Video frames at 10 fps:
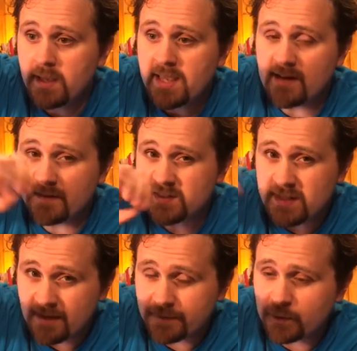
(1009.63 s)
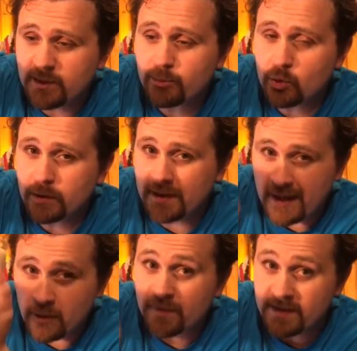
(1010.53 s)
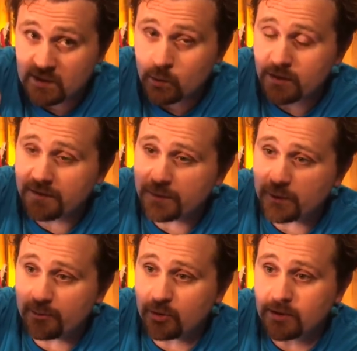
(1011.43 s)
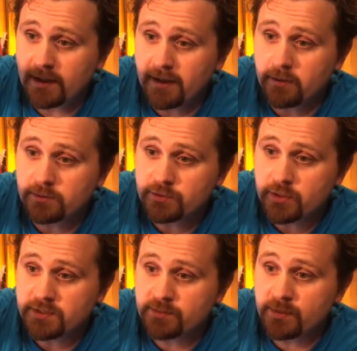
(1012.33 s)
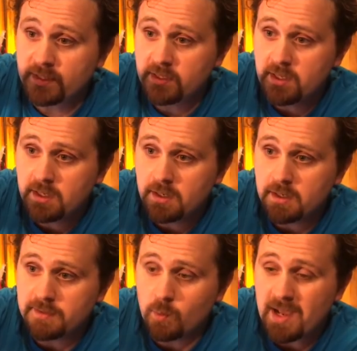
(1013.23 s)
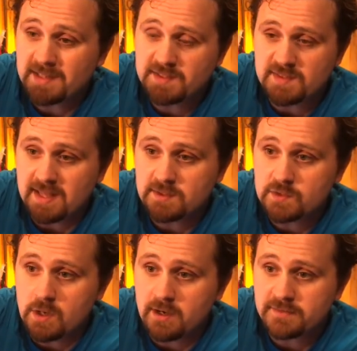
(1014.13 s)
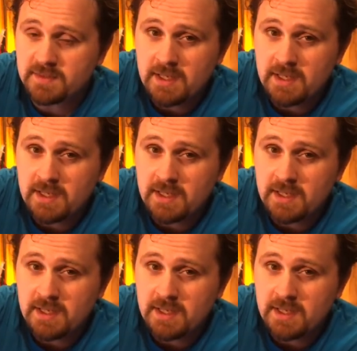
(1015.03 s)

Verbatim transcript: And if it's not fully pulling out, this will fully pull out, trust me. Uh, the wax is that soft.